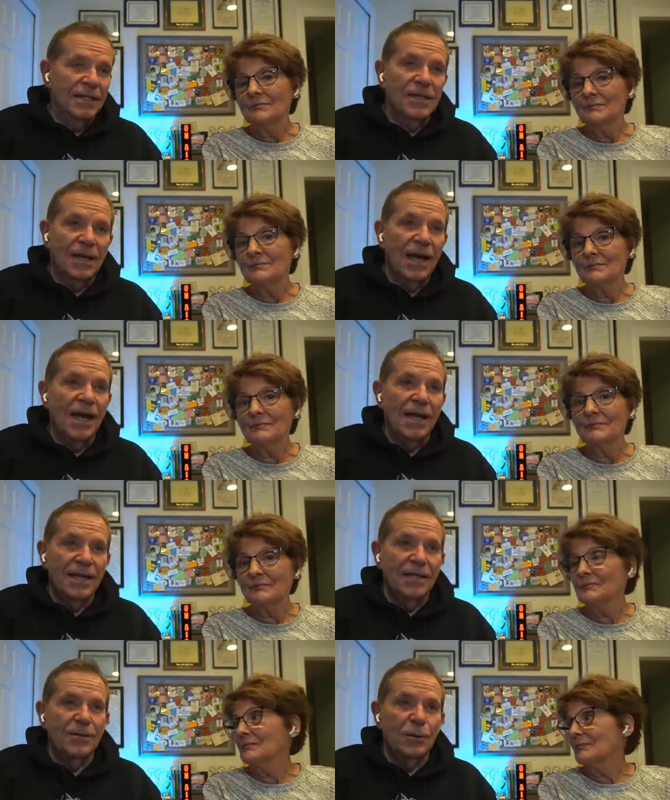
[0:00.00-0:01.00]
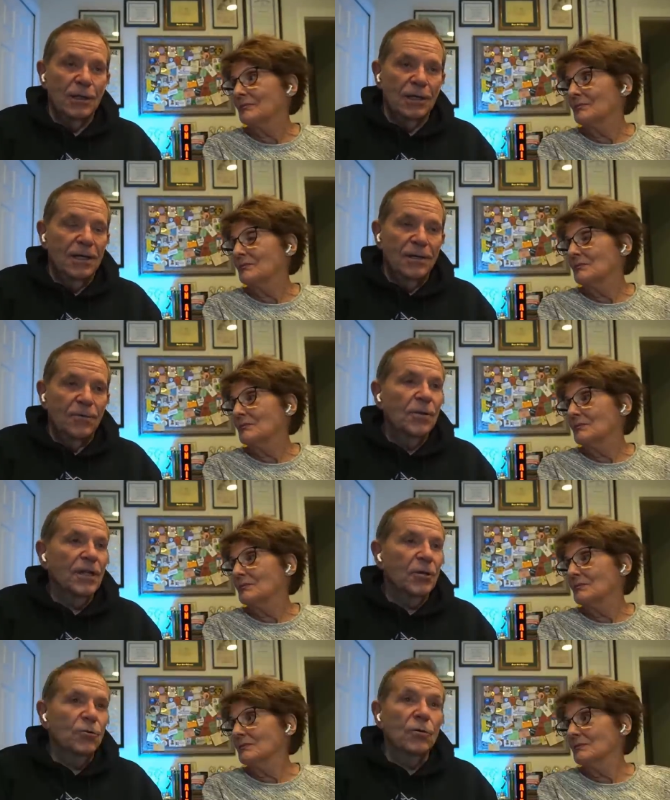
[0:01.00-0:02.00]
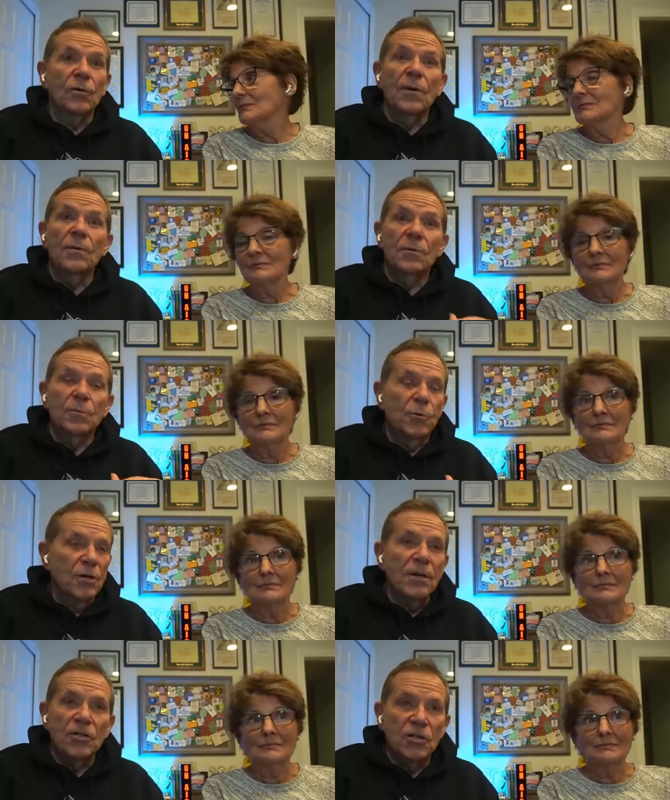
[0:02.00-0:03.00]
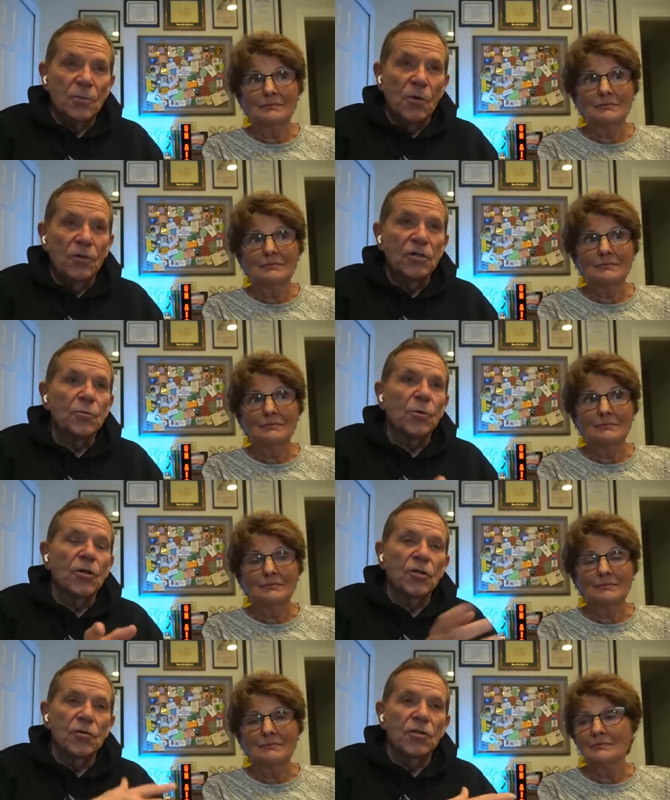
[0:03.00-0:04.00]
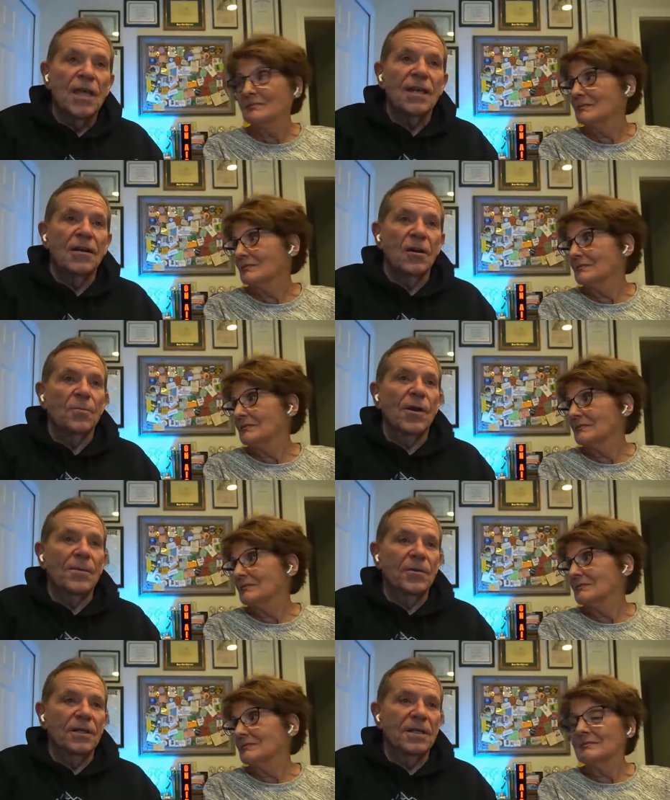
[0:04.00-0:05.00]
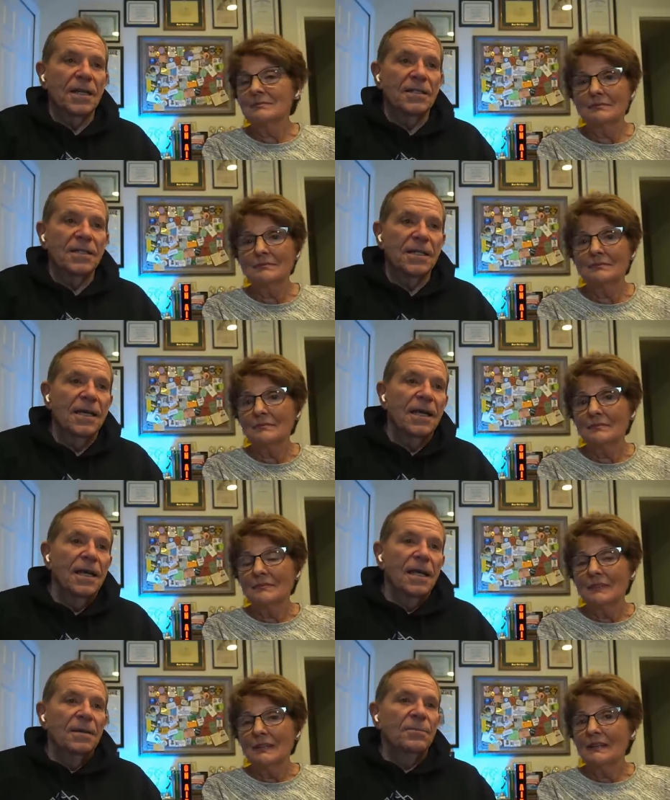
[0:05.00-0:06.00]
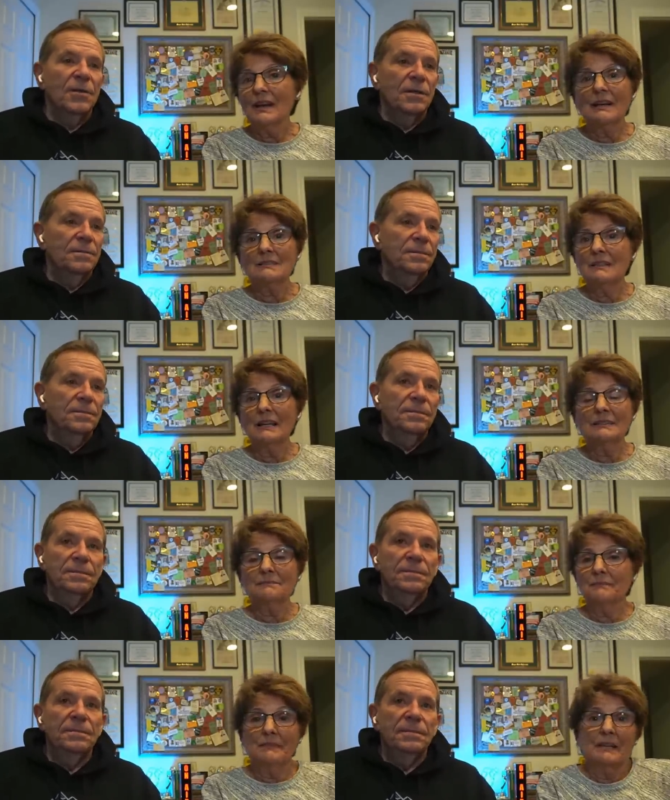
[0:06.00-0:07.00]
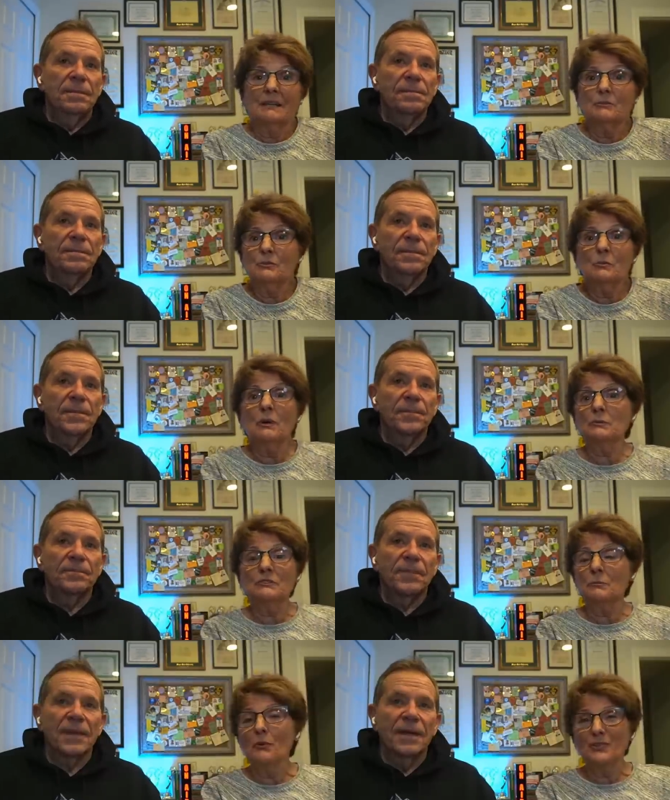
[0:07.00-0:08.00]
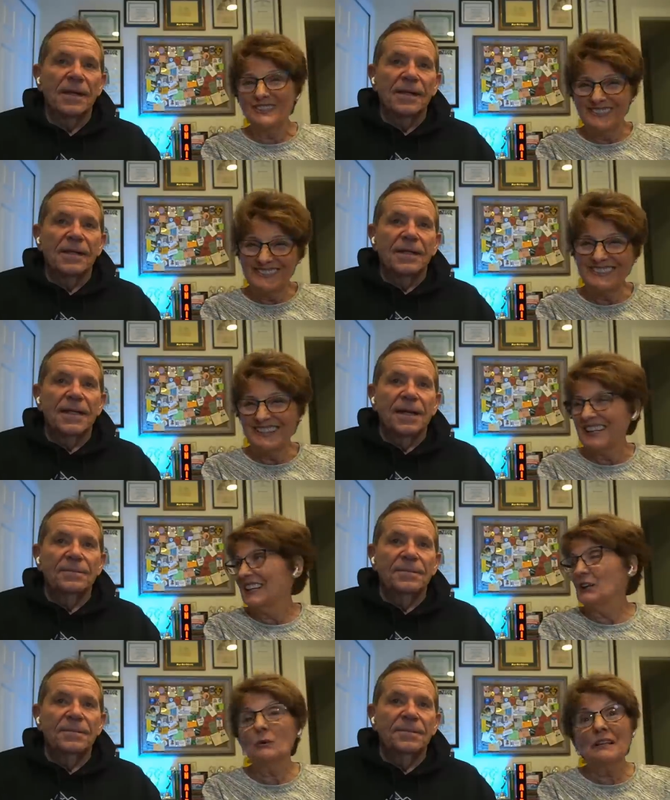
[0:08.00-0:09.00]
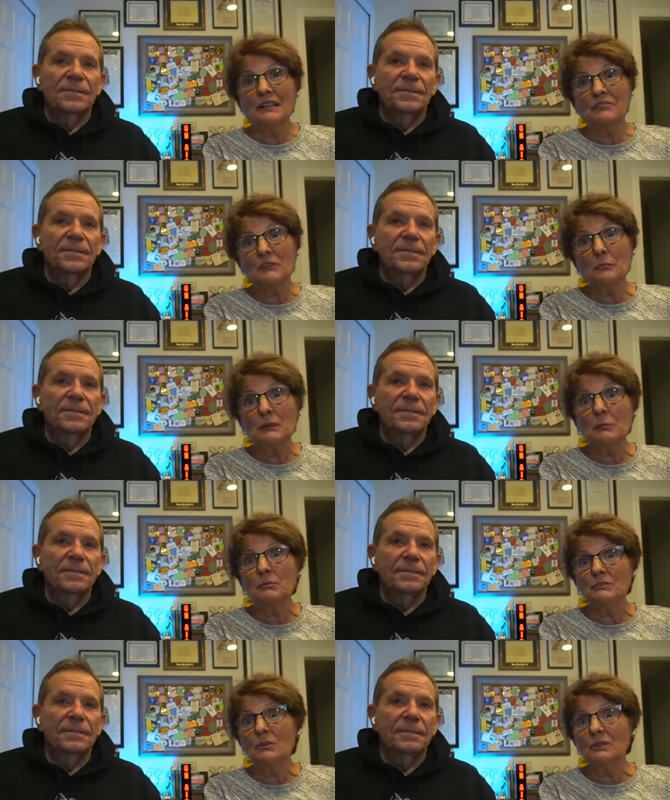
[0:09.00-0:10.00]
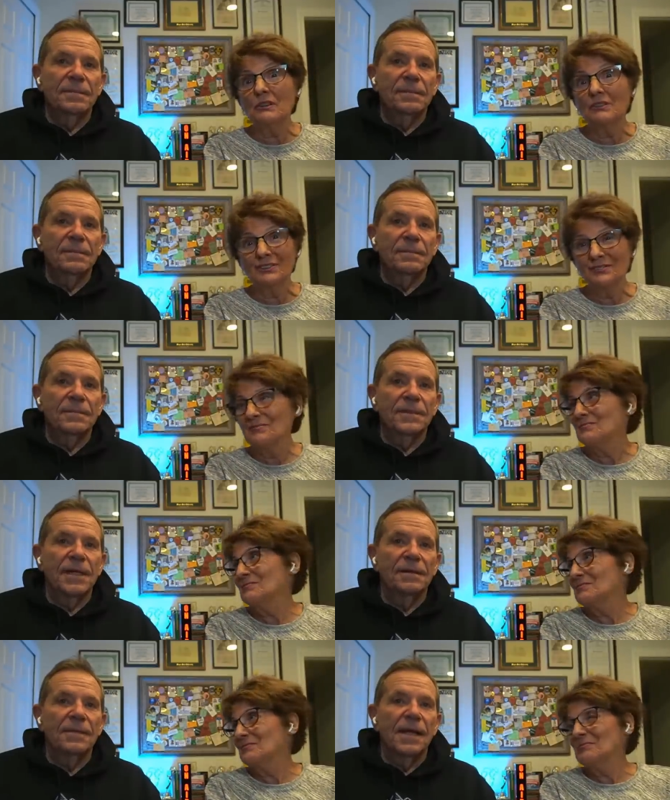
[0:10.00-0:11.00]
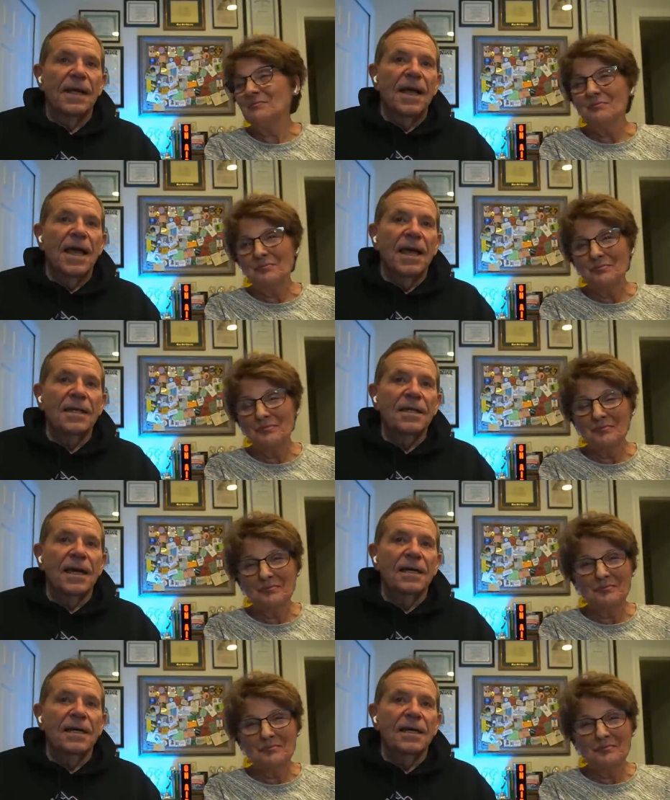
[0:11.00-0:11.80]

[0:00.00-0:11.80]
Speaker 1: It's a high-end, really cool, pretty much smokeless. We're going to use that on our property in Tennessee.
Speaker 2: Yeah, I don't do well with smoke. Yep. And I know a lot of other people don't either.
Speaker 1: Yep. And